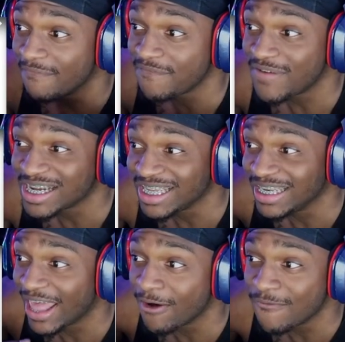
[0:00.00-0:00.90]
fucking
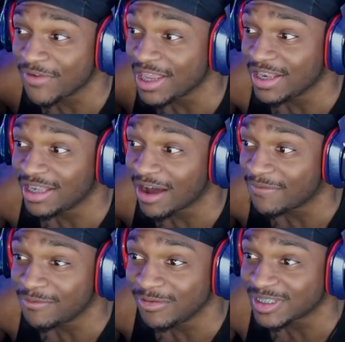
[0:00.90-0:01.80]
LV
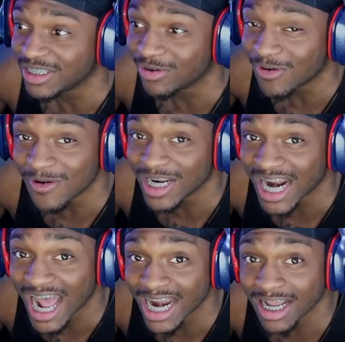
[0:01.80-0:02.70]
duffels and all
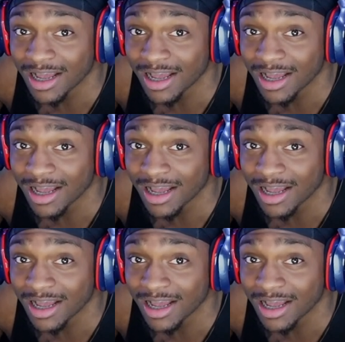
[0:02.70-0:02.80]
that.